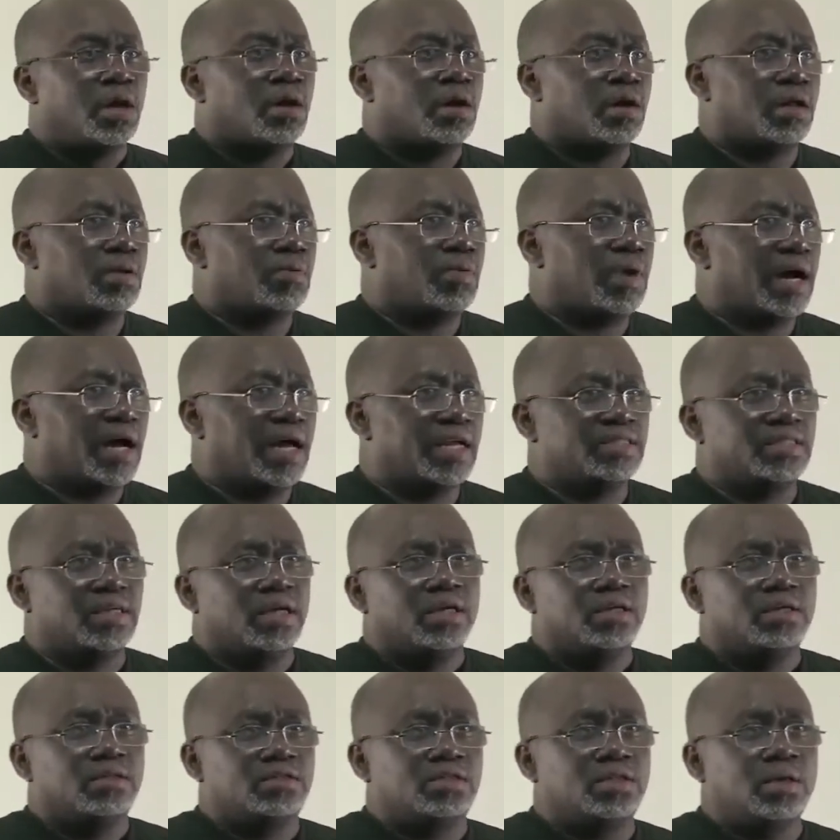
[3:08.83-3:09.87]
Otherwise,
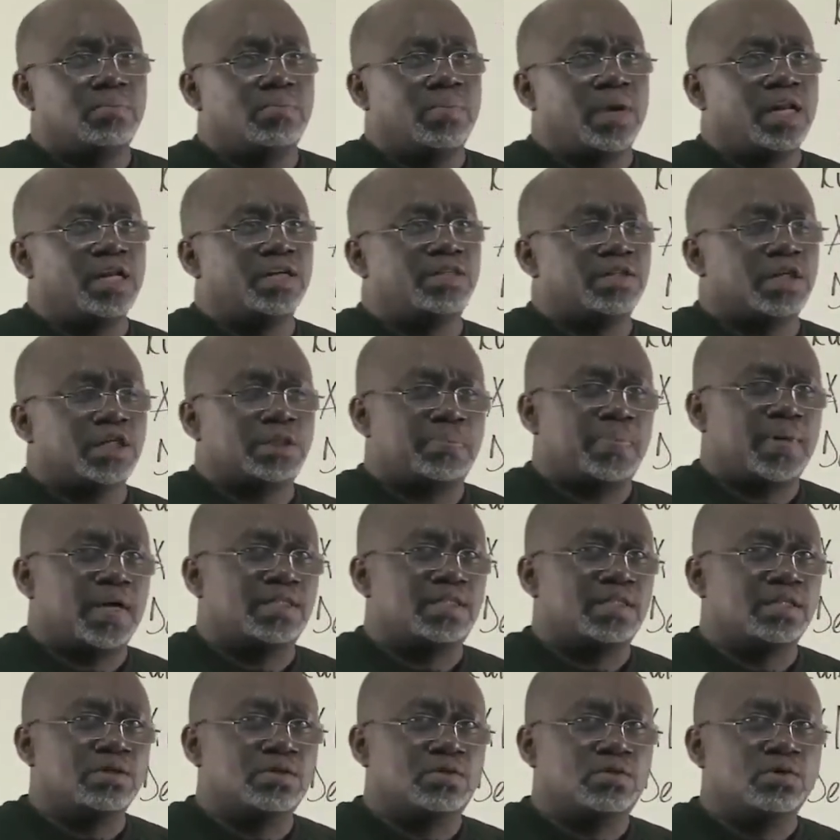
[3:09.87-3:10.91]
some malicious
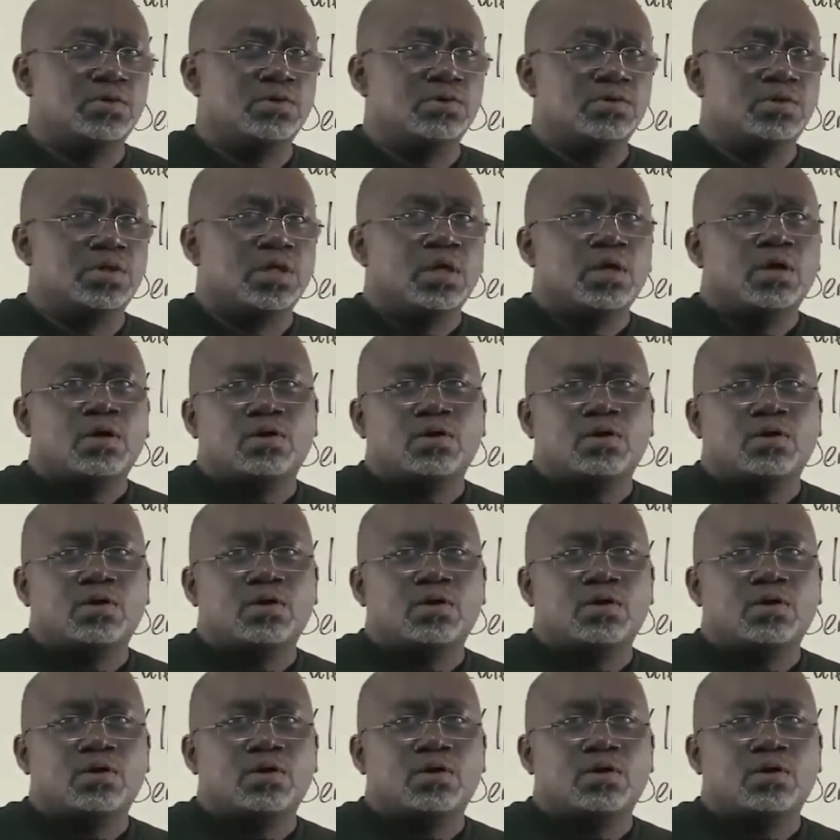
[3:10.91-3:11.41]
person could